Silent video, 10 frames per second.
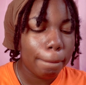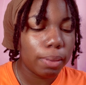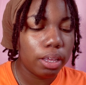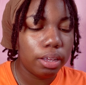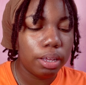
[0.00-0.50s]

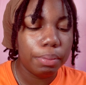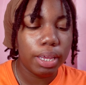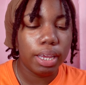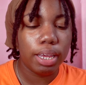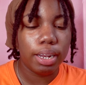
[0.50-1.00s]

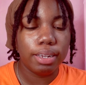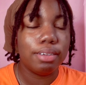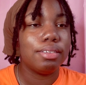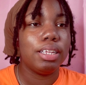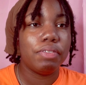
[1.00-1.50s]
And it
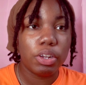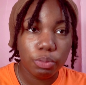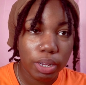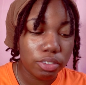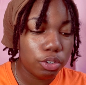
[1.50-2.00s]
doesn't leave any
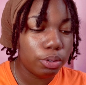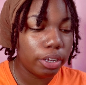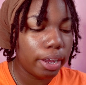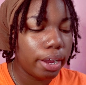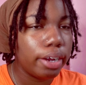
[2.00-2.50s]
residue in
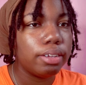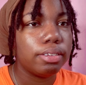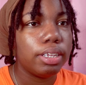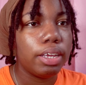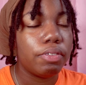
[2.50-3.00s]
your hair. It
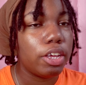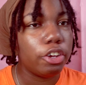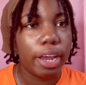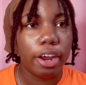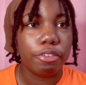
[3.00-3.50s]
doesn't leave
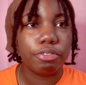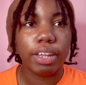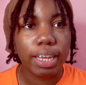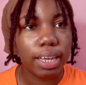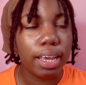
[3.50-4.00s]
your hair
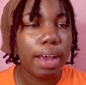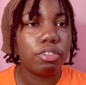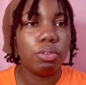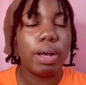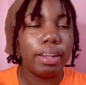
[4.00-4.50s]
flaky
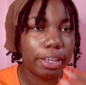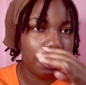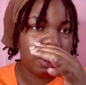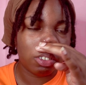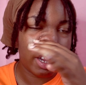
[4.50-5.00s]
after a while. Like,
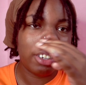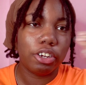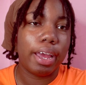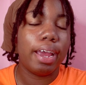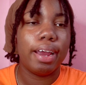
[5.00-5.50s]
you can scratch
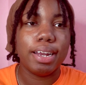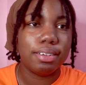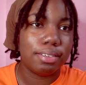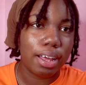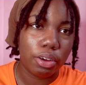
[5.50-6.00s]
your hair and
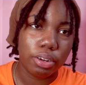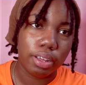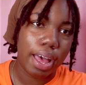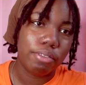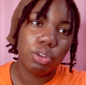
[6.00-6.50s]
it's not gonna
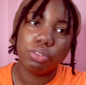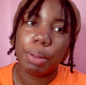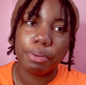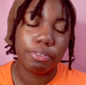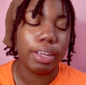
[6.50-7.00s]
have no
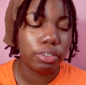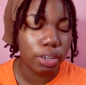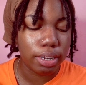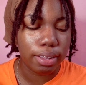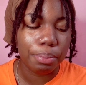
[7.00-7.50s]
type of flakes or
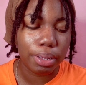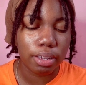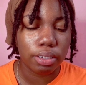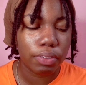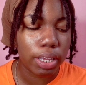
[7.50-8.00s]
anything
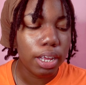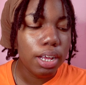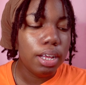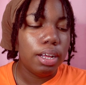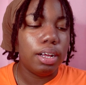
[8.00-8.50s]
because of it.
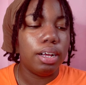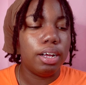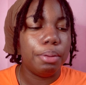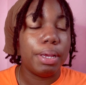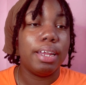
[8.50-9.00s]

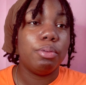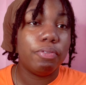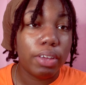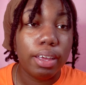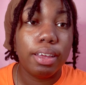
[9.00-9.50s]
And
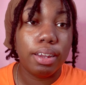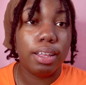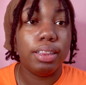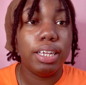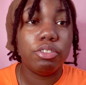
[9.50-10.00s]

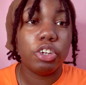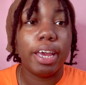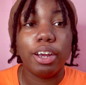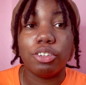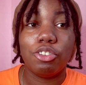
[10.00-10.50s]
it leaves your
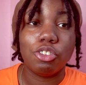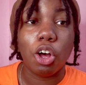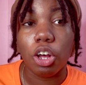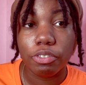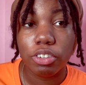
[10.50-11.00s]
hair
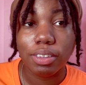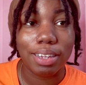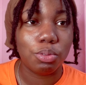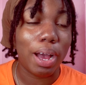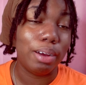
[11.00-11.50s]
soft.
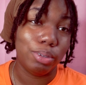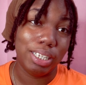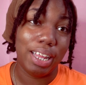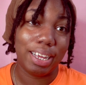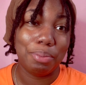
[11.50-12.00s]
That's why I
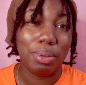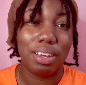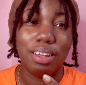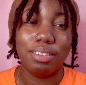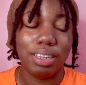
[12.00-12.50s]
really like it,
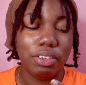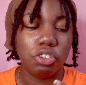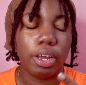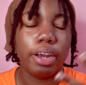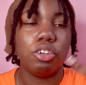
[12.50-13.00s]
because it leaves
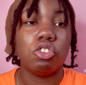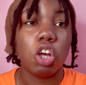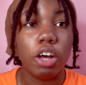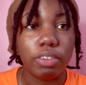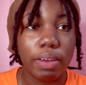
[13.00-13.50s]
your hair
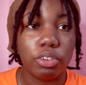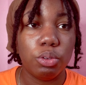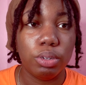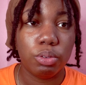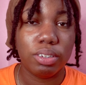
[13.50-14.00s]
soft after
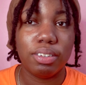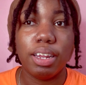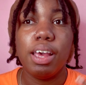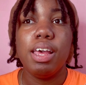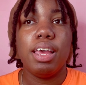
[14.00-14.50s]
you retwist
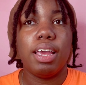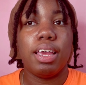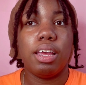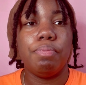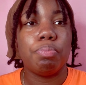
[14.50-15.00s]
it.
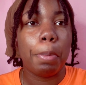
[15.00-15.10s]
And